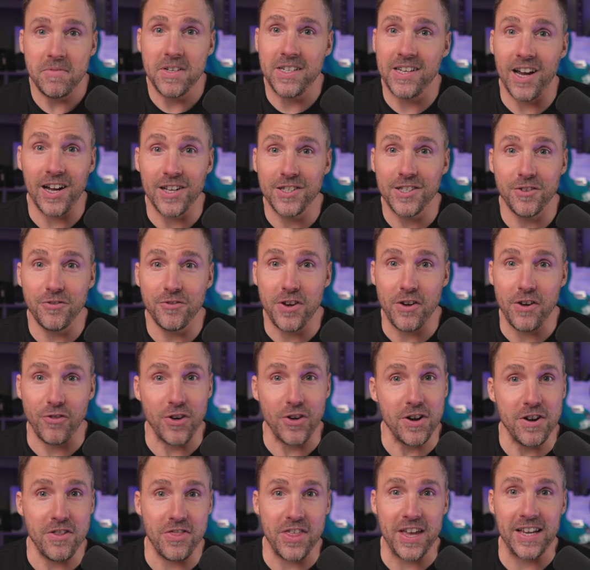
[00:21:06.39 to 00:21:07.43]
Tons of
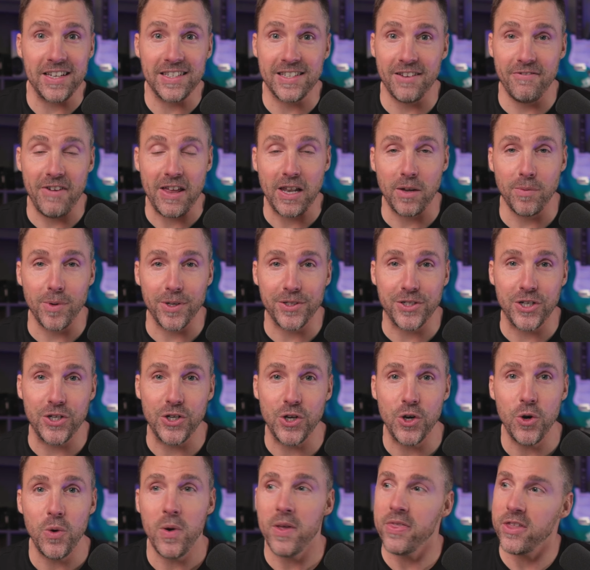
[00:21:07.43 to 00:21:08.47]
different things available to
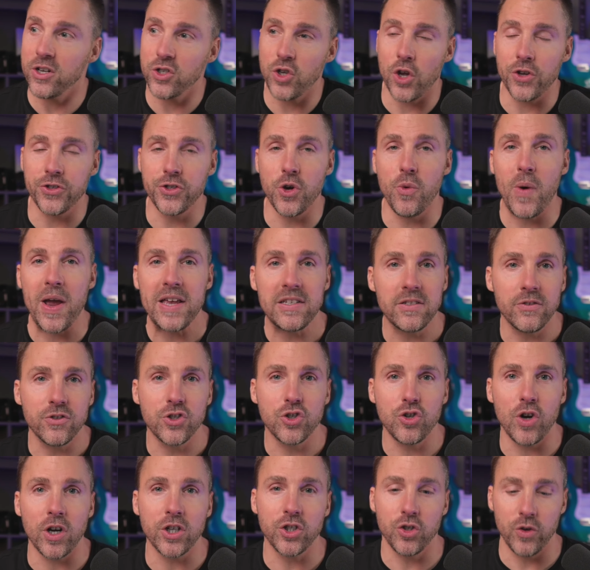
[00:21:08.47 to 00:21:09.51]
do. There's also ways of
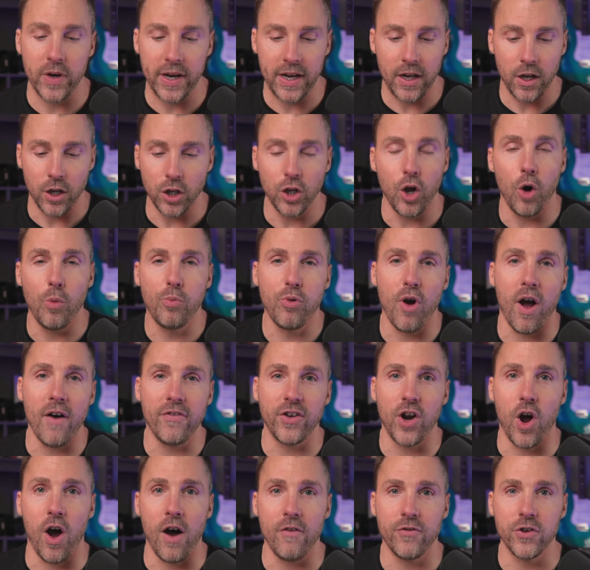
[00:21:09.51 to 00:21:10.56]
structuring low profit
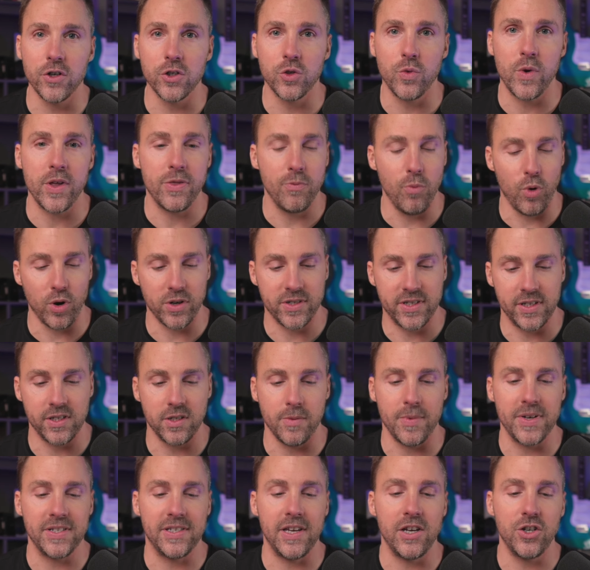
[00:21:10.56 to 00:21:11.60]
offers with more
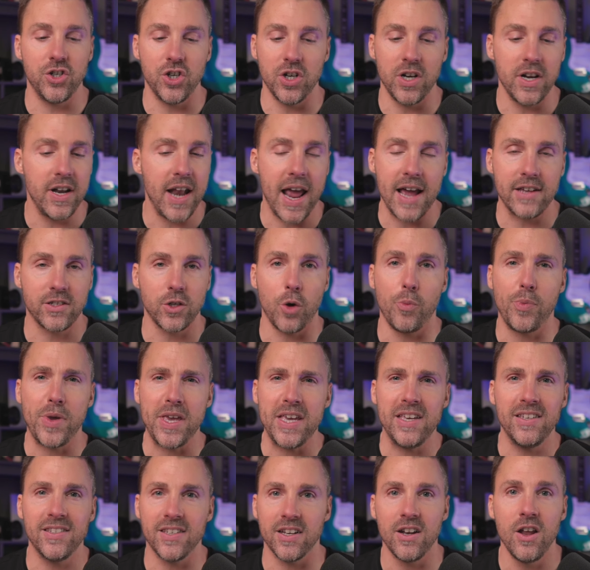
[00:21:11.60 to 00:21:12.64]
systemization and
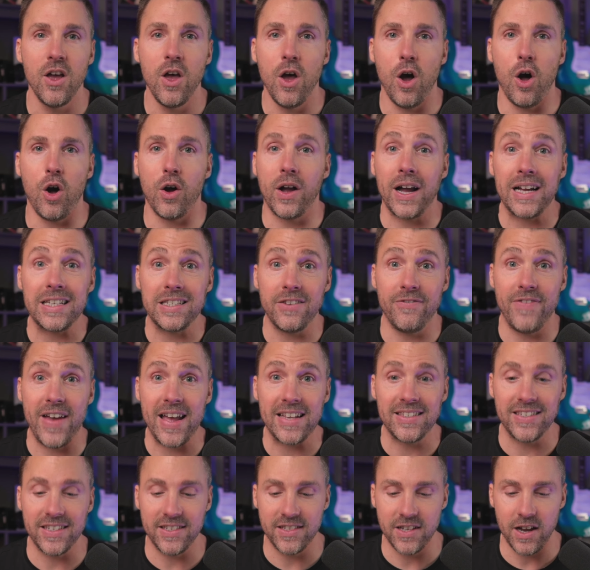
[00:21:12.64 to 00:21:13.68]
SOPs and all kinds of
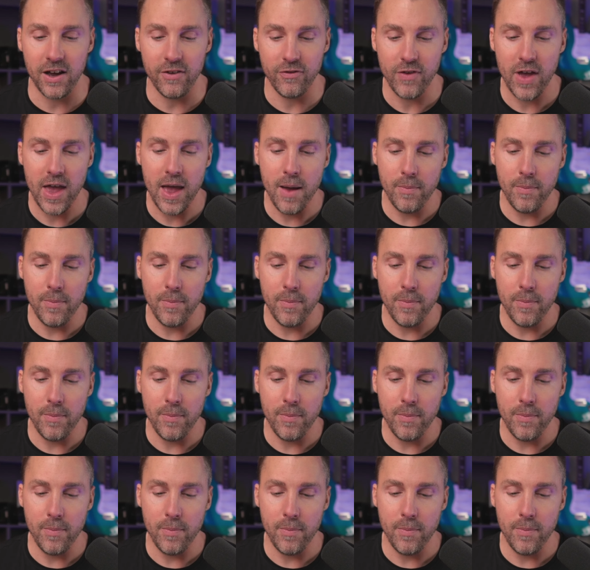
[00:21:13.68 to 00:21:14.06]
fancy stuff.